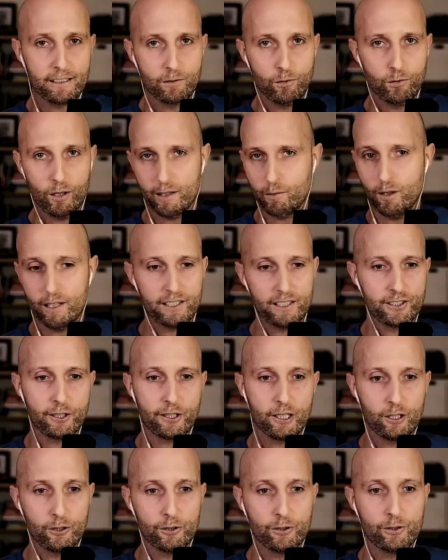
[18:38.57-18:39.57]
What, what is there
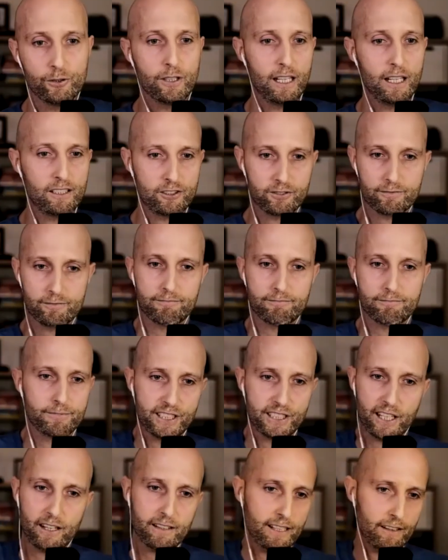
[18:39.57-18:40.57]
to lose? I'll
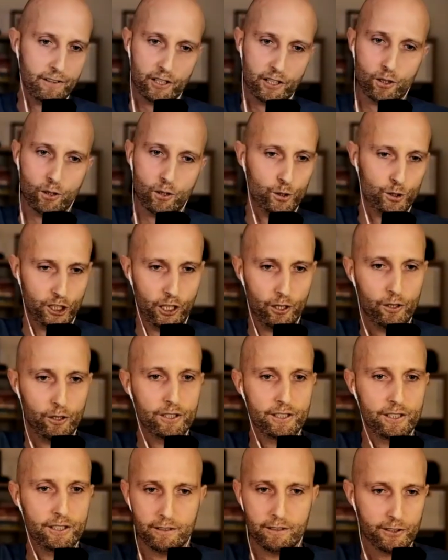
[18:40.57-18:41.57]
start having cold
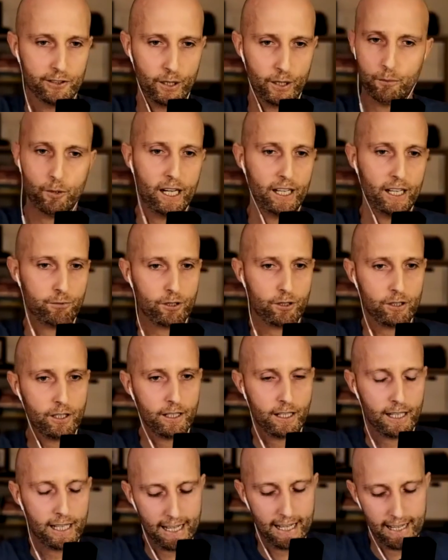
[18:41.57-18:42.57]
showers and doing breath work.
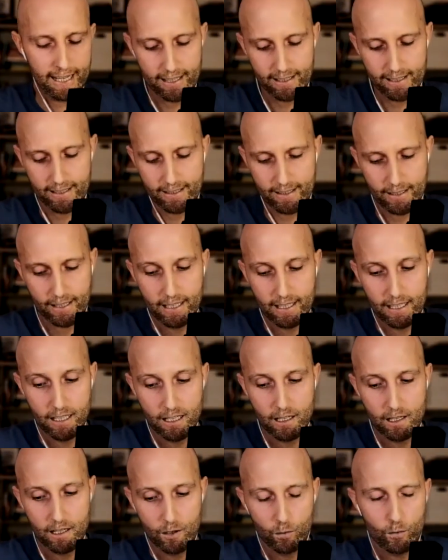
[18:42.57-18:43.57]
And
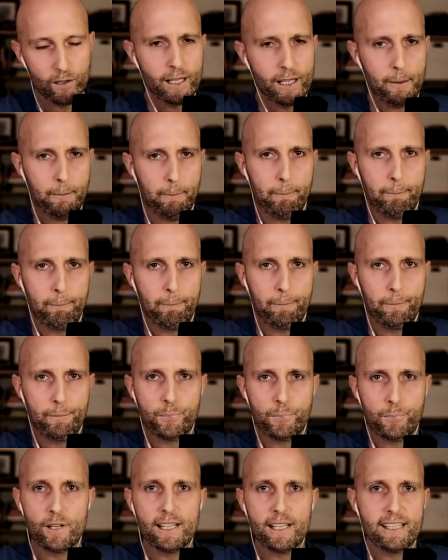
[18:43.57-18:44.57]
within a
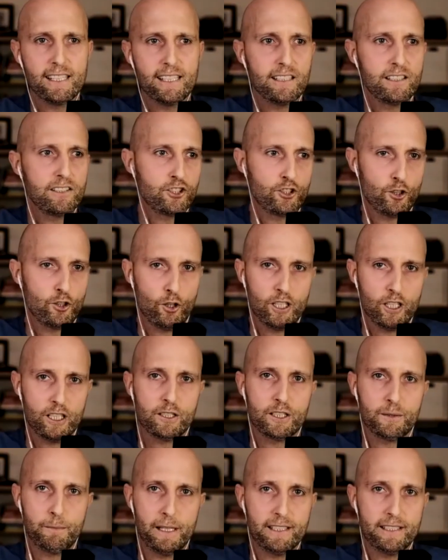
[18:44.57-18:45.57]
pretty short
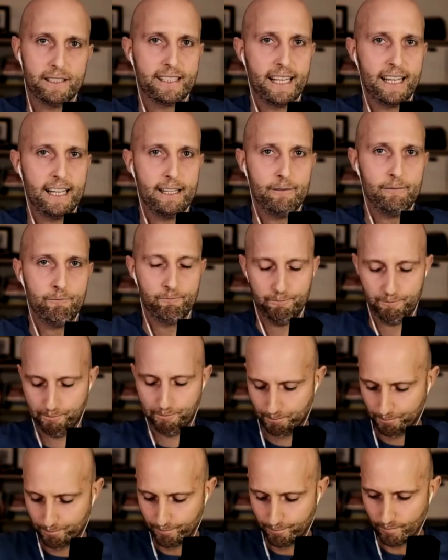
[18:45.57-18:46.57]
space of time,
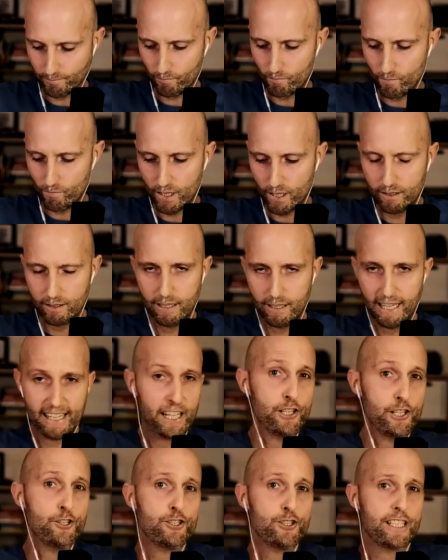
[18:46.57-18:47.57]
and I
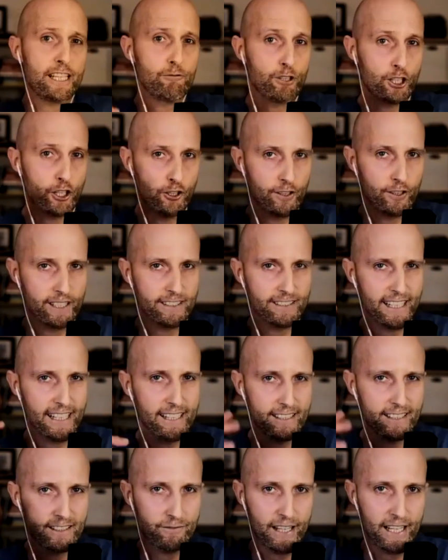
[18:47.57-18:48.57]
used to get recurring
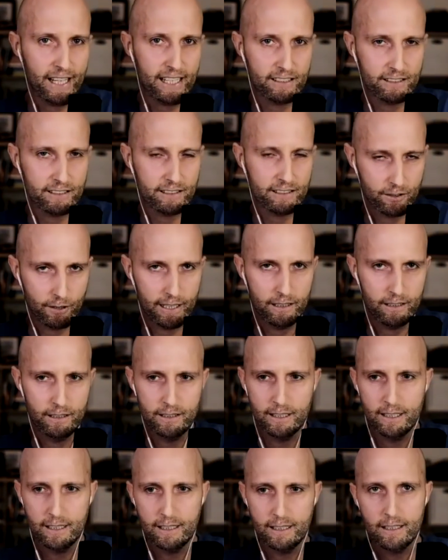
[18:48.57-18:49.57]
sinus infections as well
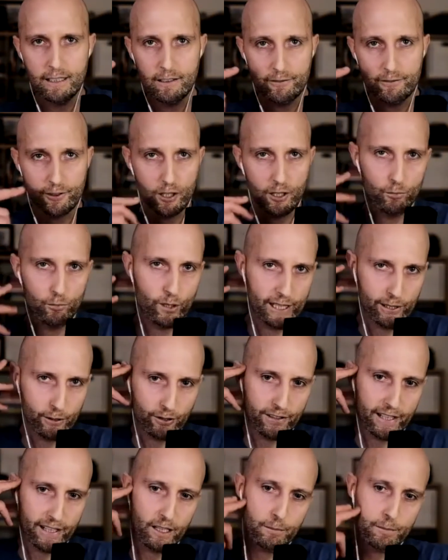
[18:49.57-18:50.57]
from
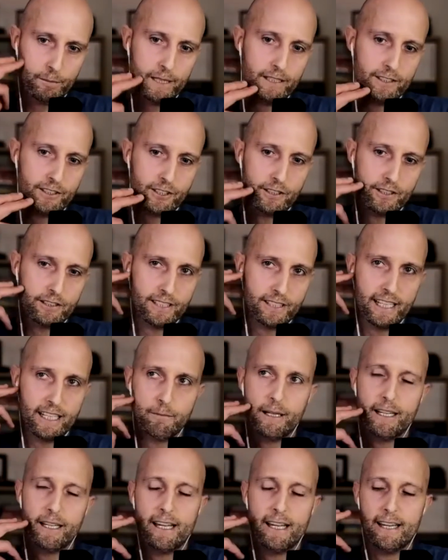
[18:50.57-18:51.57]
radiotherapy to the side
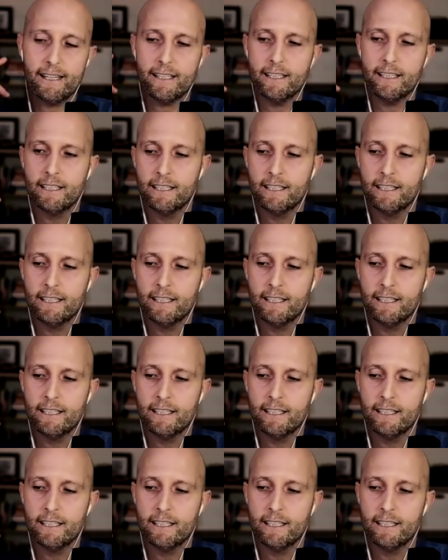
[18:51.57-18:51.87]
of my head.